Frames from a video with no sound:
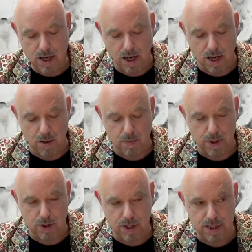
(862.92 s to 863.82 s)

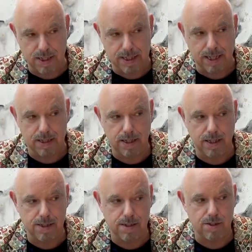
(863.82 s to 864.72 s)
But other than that
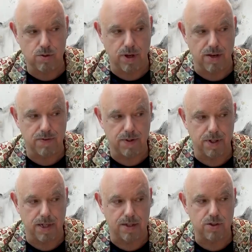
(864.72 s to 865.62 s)
is to have
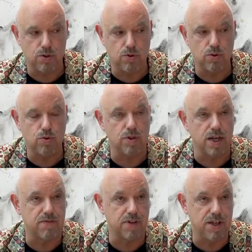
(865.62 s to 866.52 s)
an attitude to
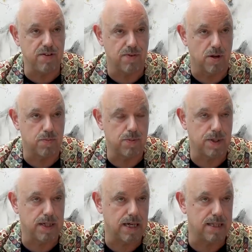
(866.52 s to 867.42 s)
never give up.
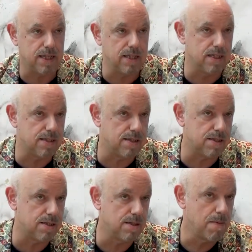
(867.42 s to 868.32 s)
And I think this
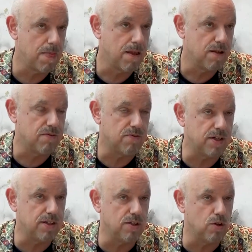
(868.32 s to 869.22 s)
is
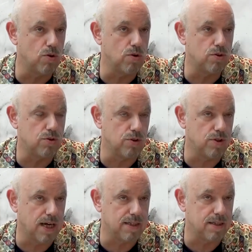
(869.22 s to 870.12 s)
very local to
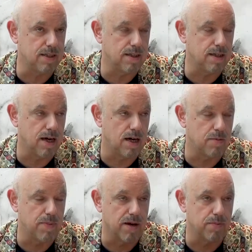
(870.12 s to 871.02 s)
United
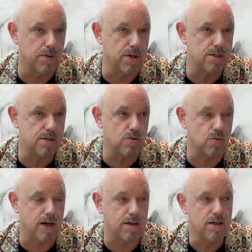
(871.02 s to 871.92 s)
Arab Emirates,
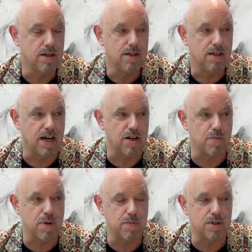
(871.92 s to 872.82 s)
where I
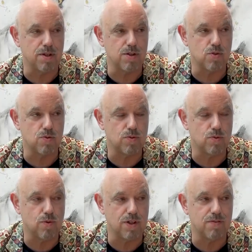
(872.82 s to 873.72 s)
remember there's
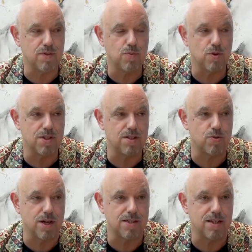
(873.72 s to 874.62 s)
one of the most
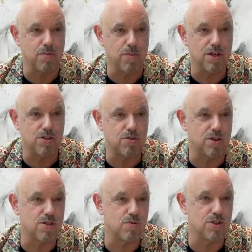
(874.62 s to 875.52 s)
interesting
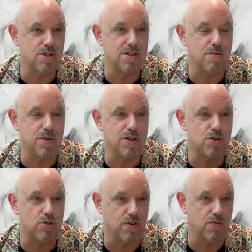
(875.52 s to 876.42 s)
ministries, which is the
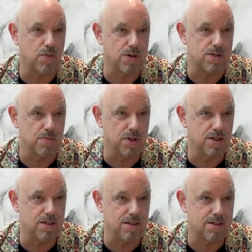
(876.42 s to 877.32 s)
Ministry of
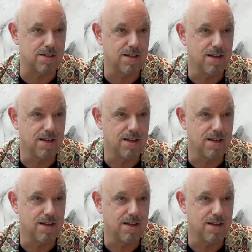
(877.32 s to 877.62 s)
Possibilities.